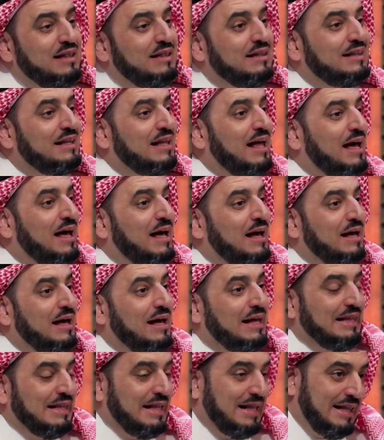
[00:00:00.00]
to
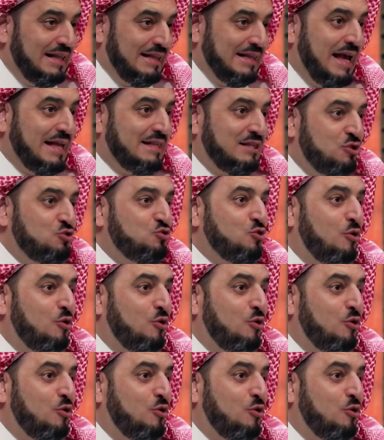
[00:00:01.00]
civilization was